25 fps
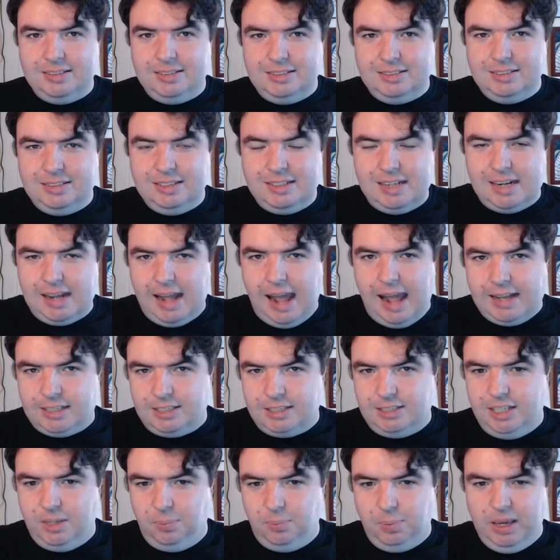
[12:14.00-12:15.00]

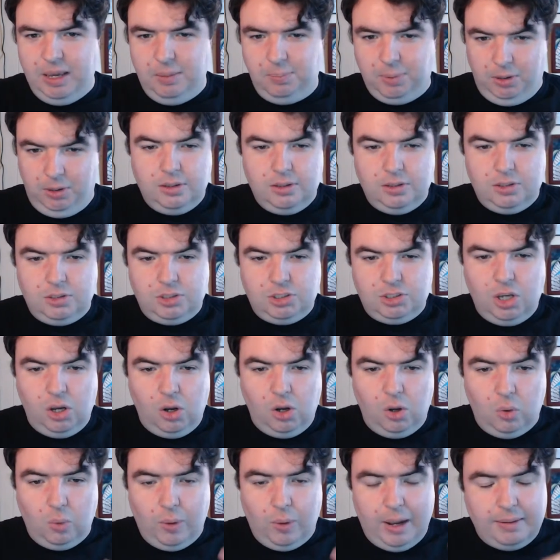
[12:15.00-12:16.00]
nasty people.
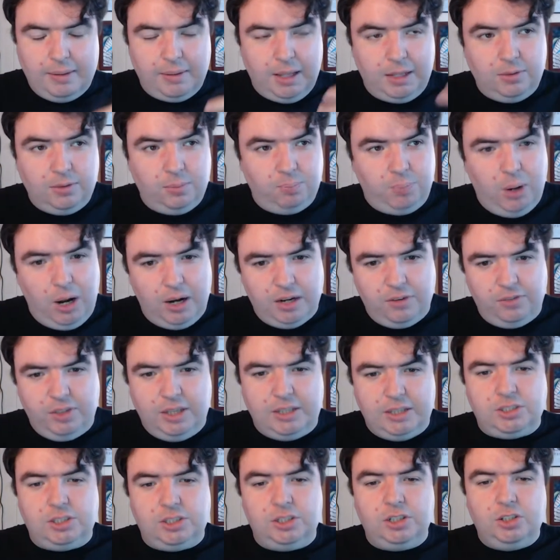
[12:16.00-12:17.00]
So, and part of
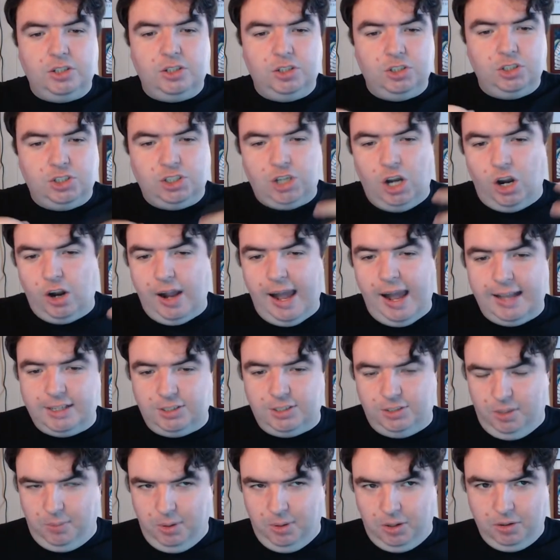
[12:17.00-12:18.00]
this,
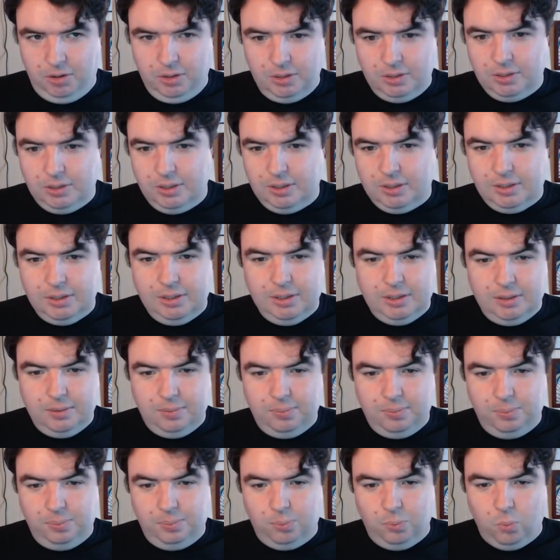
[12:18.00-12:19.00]
Char-Aznable
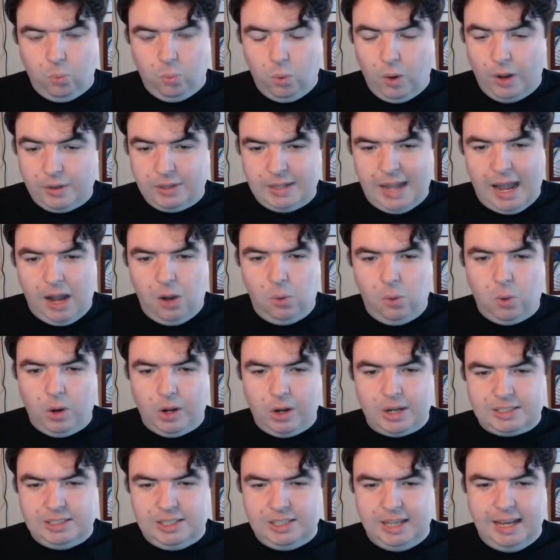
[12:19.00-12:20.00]
now
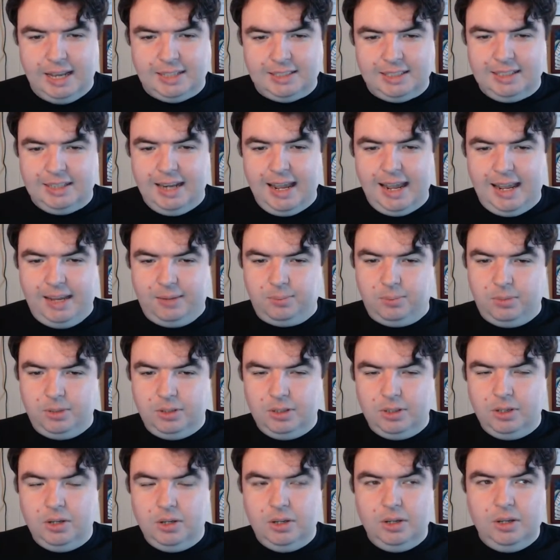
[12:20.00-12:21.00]
works as a name.
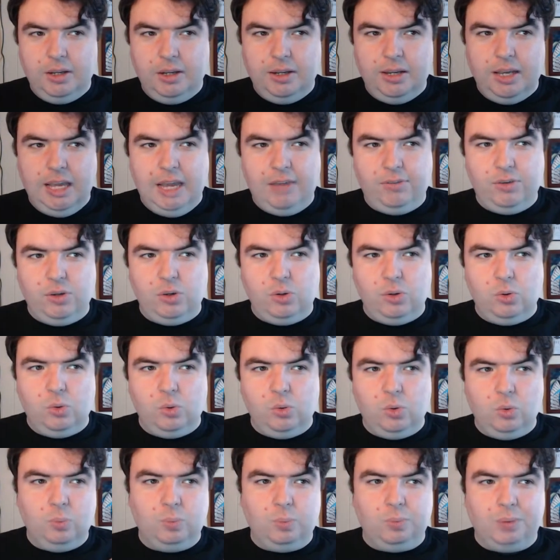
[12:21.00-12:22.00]
If
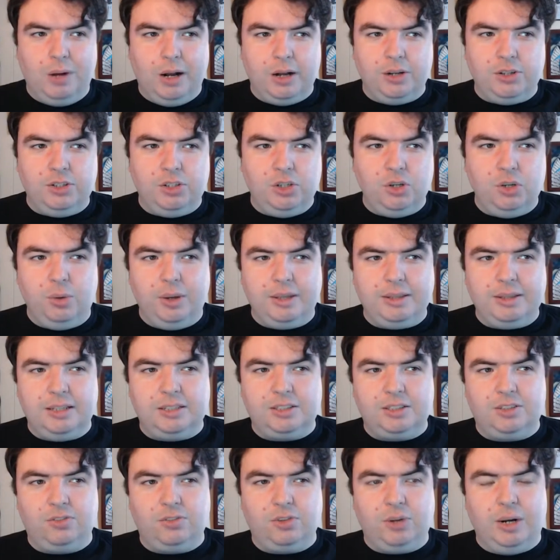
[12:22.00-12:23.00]
you are doing
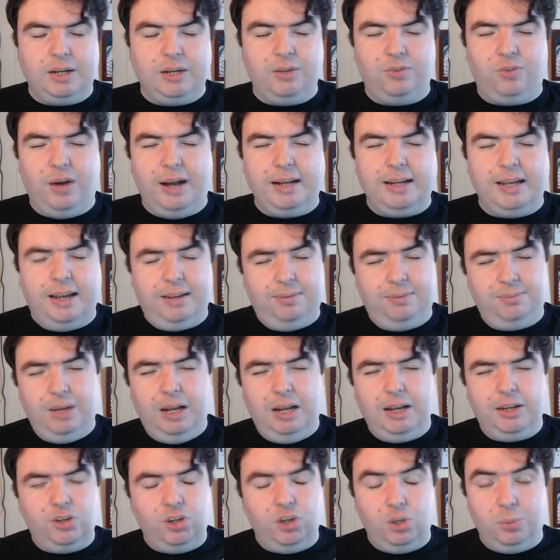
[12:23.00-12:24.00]
this, if you're trying to find
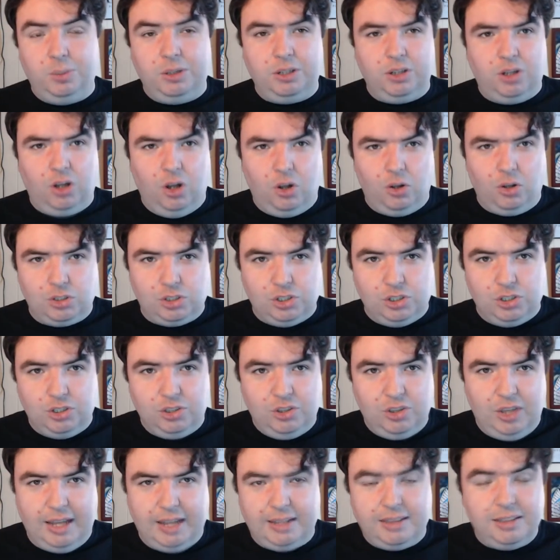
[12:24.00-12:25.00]
a human
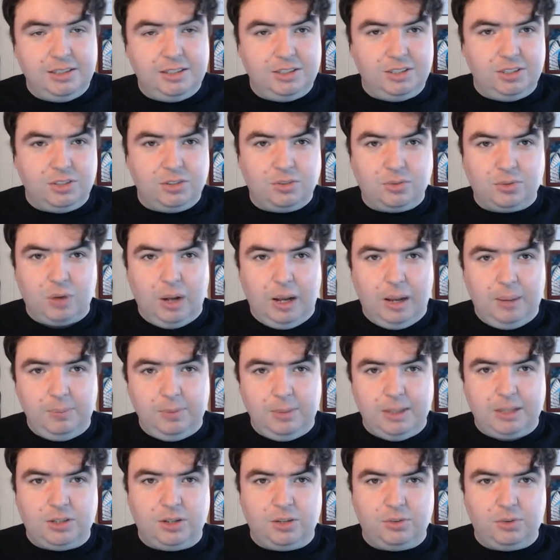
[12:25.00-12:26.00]
culture that this is from,
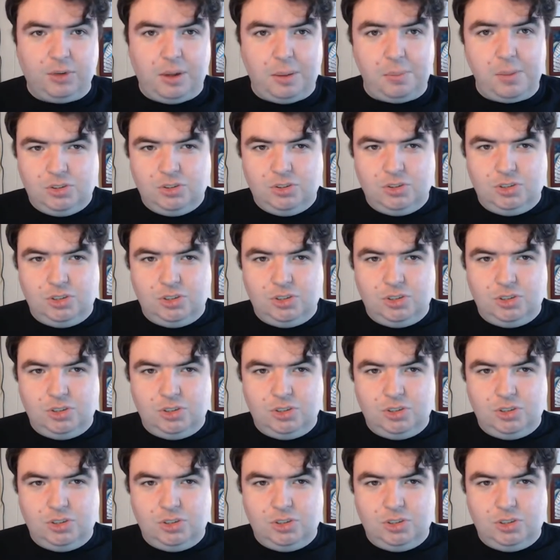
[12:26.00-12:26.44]
that they're from,